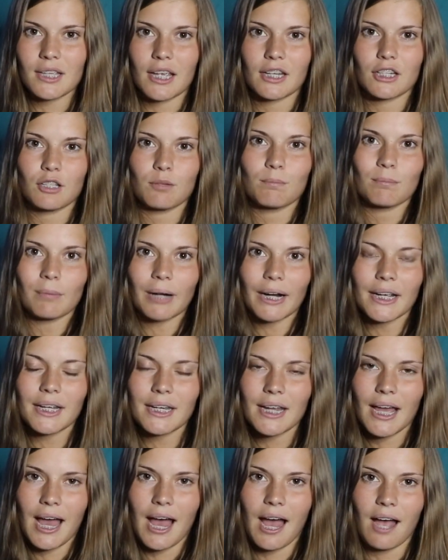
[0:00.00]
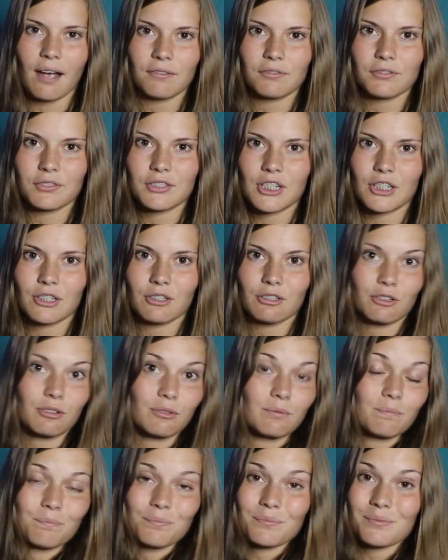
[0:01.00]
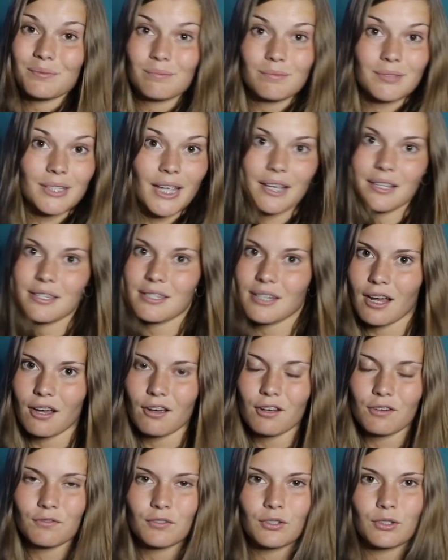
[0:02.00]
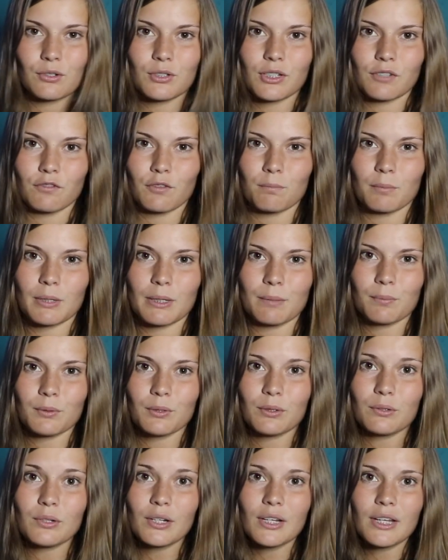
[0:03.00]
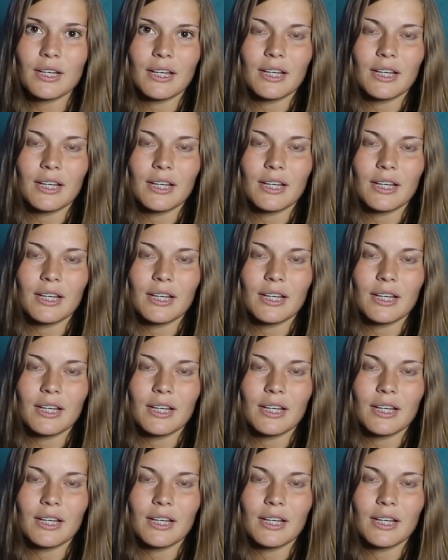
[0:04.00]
and you might have to test out a few different people,